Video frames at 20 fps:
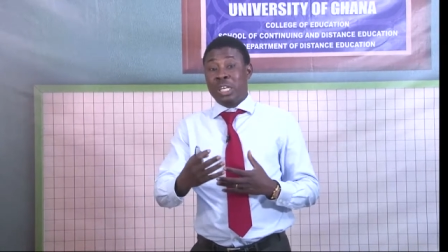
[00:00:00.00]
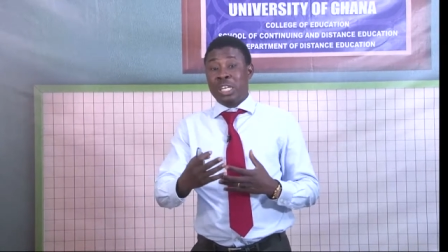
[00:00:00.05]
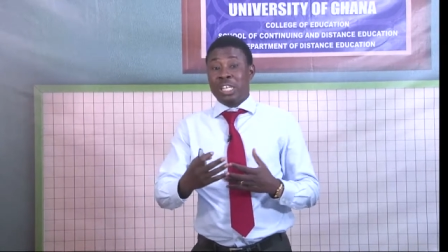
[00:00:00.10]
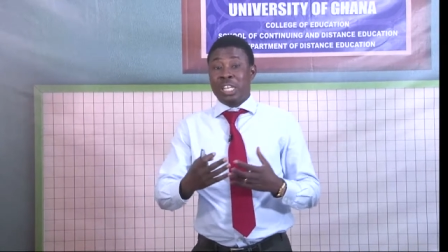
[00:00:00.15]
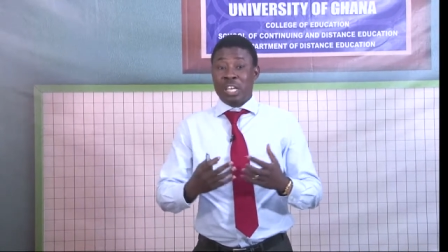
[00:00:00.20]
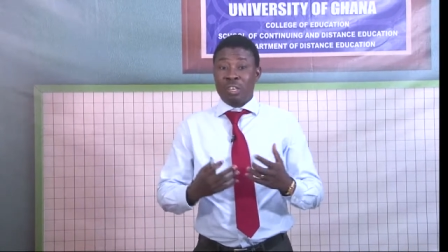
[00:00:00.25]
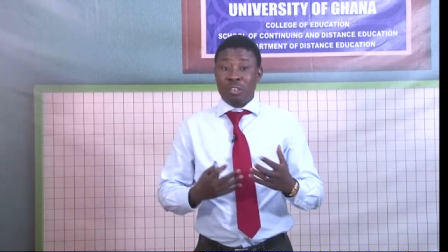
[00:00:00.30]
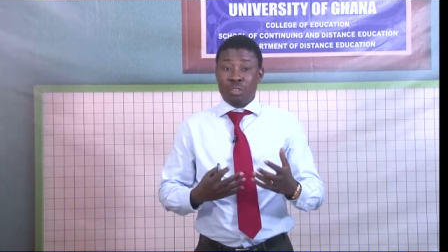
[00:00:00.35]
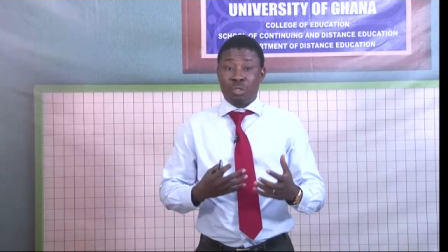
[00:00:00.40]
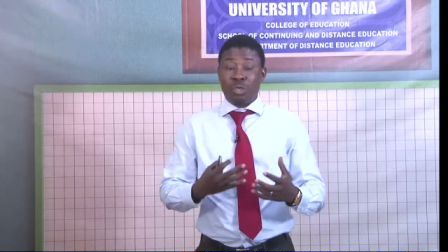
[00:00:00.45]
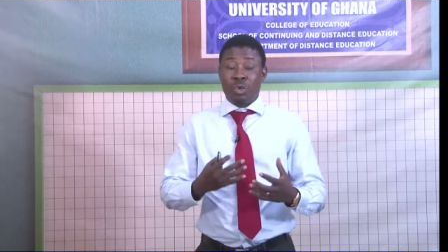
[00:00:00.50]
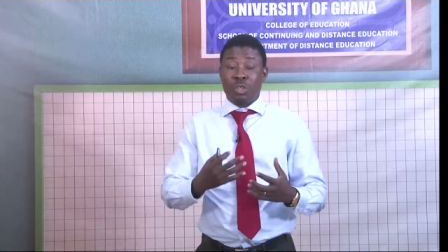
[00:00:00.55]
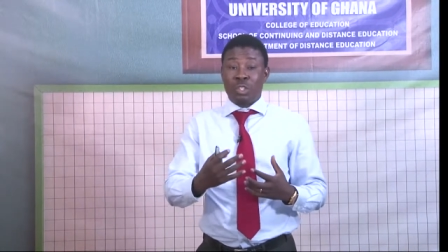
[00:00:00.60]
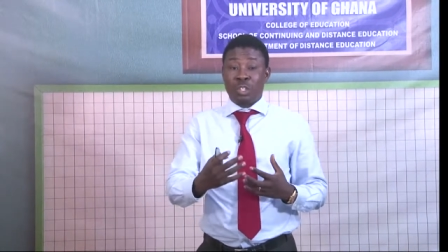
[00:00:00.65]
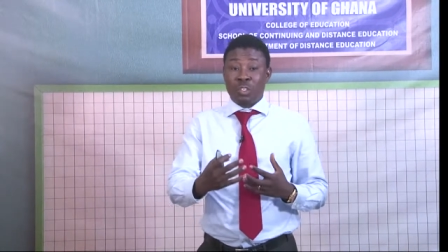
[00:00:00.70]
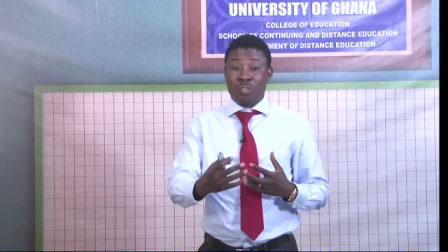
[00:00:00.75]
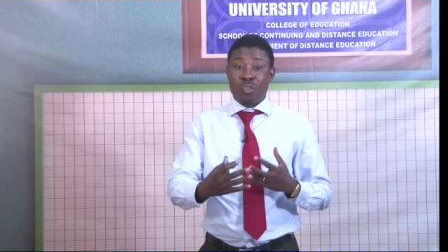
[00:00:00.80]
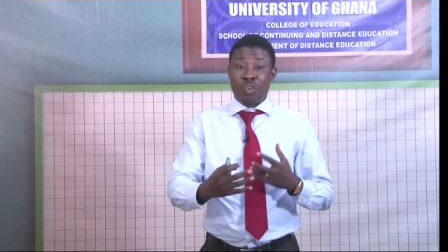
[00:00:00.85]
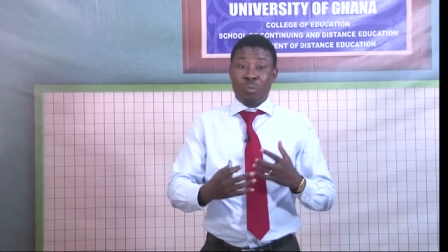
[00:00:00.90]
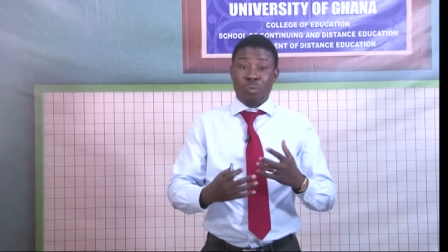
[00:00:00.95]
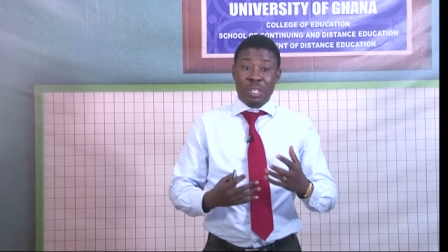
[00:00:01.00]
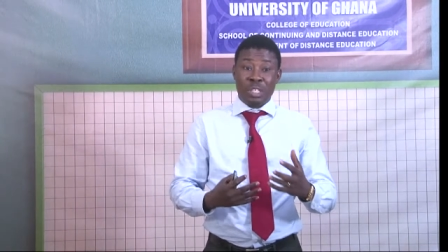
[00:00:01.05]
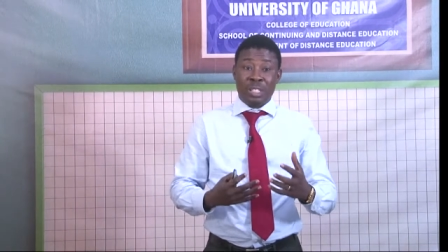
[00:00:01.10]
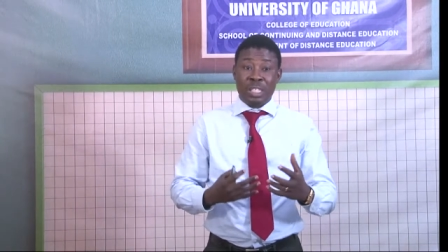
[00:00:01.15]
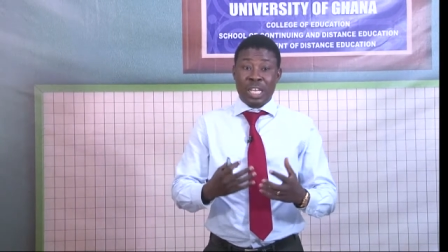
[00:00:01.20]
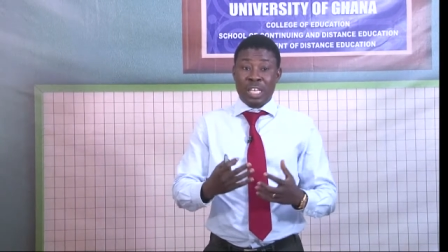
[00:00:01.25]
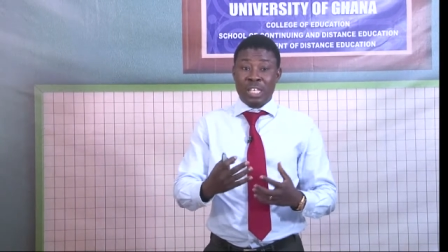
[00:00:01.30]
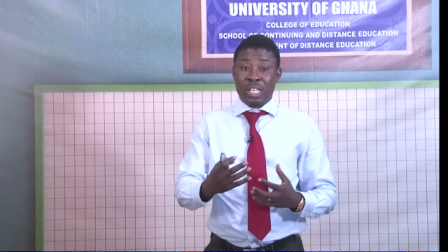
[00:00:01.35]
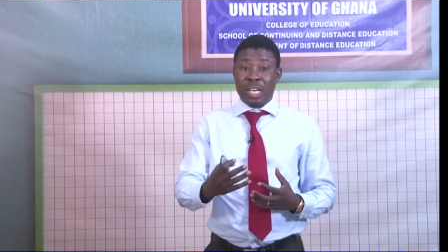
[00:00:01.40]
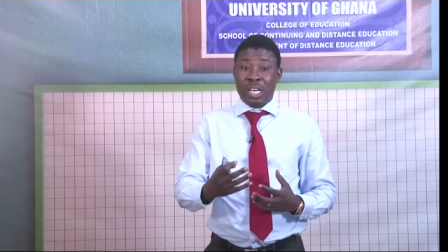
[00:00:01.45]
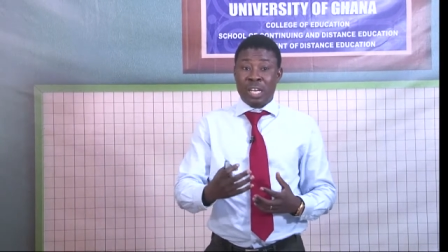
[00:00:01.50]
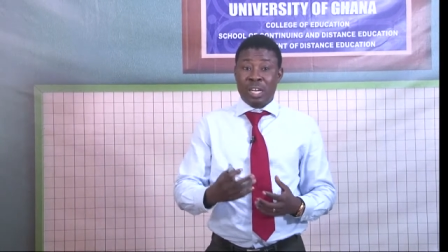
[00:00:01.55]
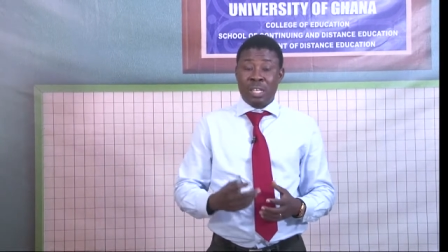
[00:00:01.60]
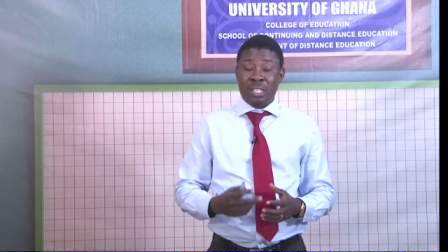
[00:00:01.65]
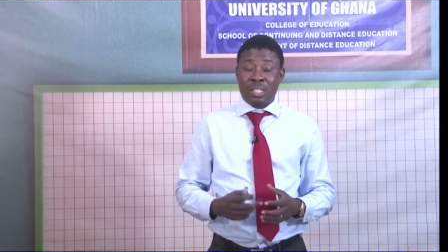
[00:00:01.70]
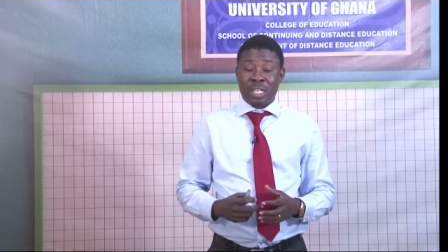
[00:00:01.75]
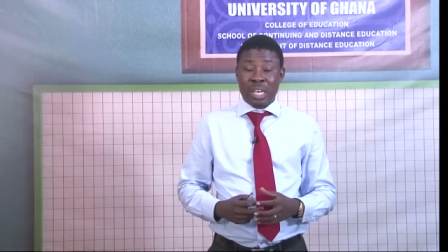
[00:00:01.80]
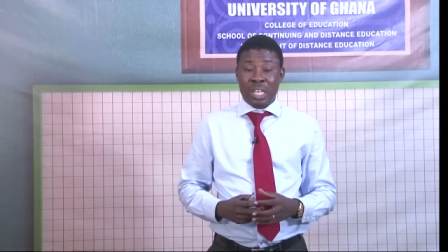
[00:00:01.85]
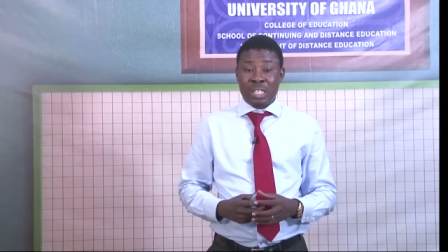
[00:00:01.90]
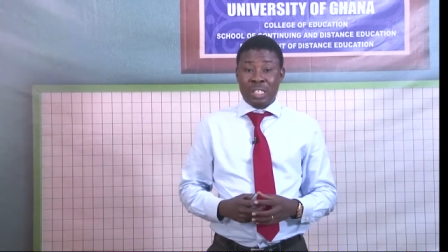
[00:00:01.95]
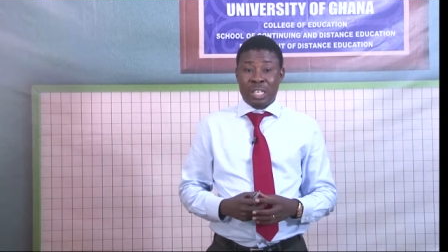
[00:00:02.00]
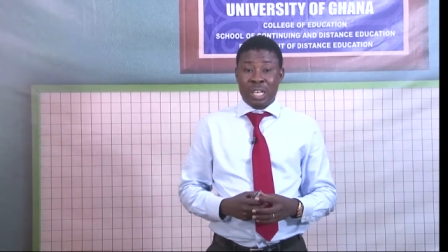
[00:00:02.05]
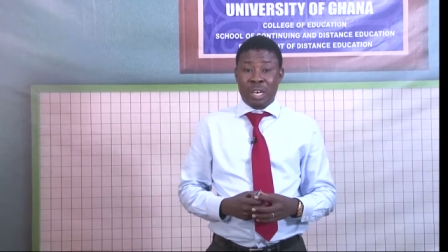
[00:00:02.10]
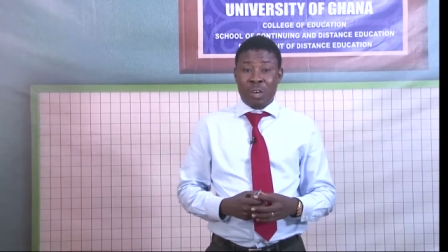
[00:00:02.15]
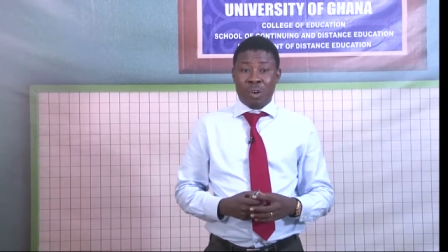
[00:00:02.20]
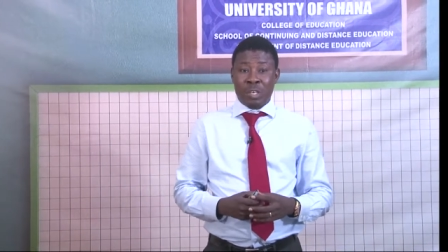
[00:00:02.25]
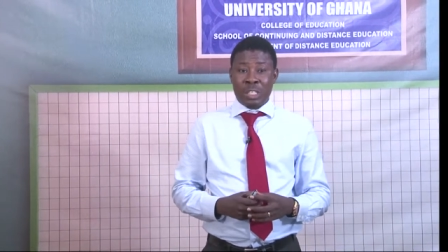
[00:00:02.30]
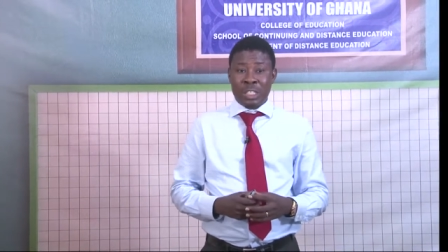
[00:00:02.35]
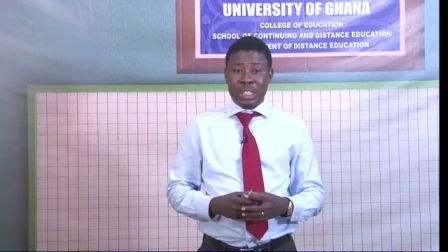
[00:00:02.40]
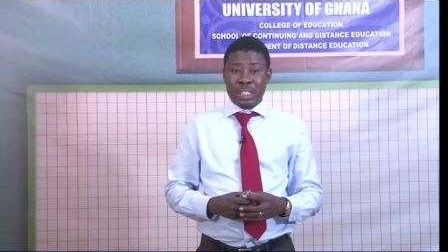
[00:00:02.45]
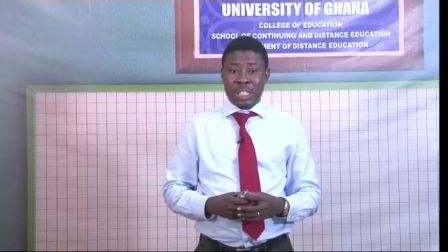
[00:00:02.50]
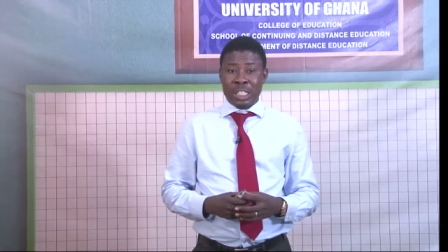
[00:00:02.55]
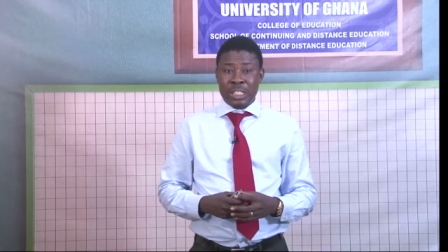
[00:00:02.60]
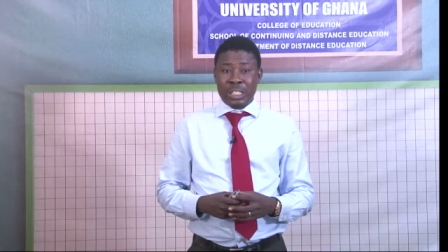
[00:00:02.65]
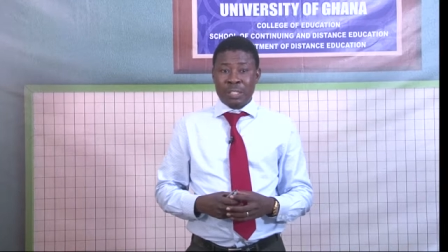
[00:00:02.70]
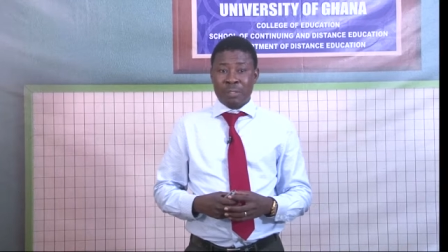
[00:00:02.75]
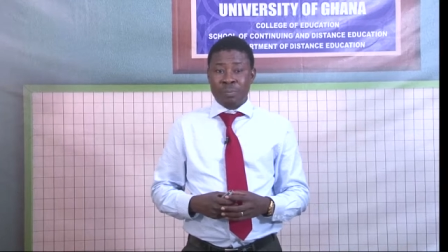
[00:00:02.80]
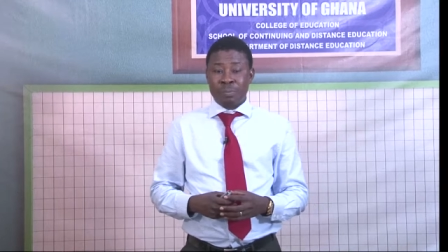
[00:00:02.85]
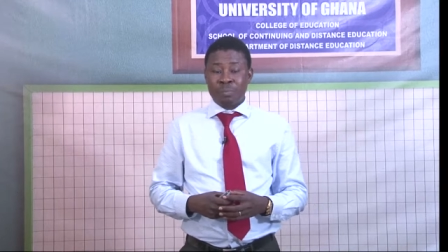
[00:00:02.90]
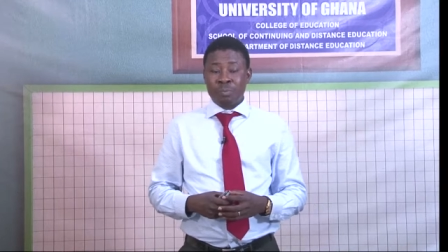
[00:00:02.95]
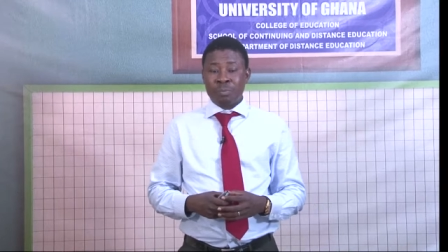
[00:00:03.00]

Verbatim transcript: get resources from these uh, eh, international organizations.